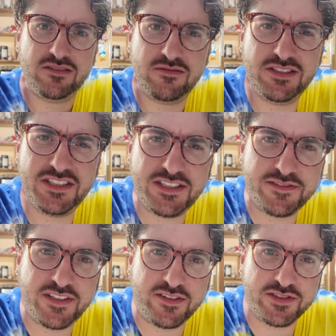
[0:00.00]
What's y'all's
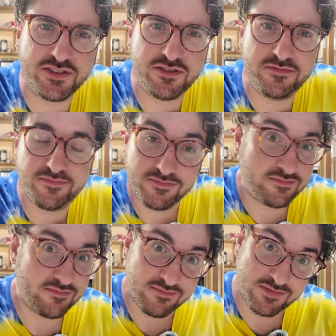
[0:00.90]
favorite soup?
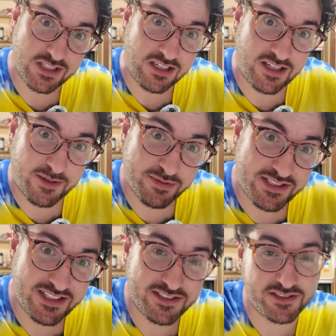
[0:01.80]
Y'all like
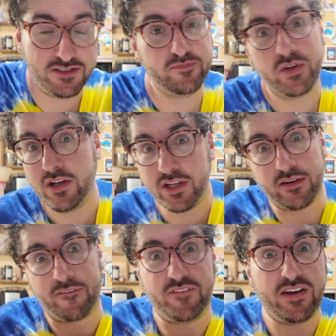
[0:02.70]
potato soup? Do you
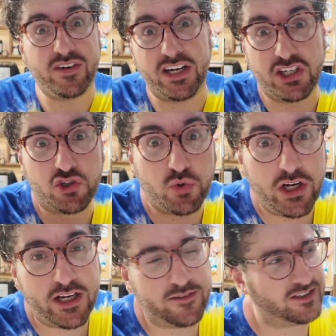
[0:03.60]
have a favorite
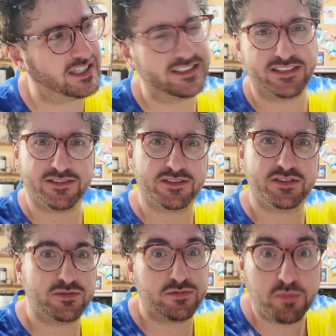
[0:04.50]
ingredient? Well, I guess
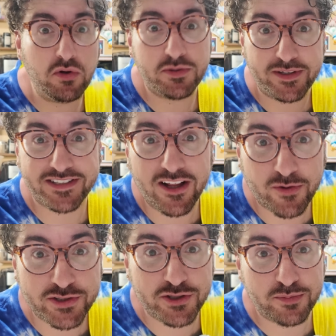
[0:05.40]
it's supposed to be
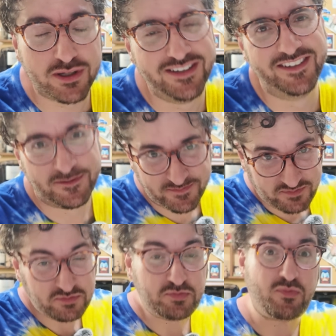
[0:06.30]
celery soup. Do
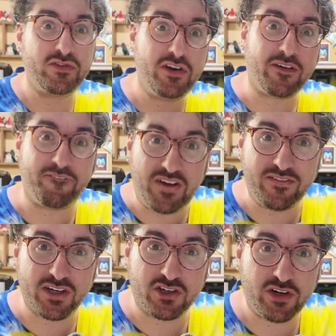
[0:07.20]
you have a
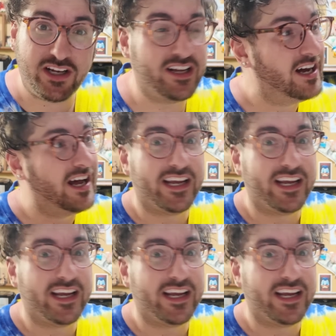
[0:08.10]
favorite ingredient?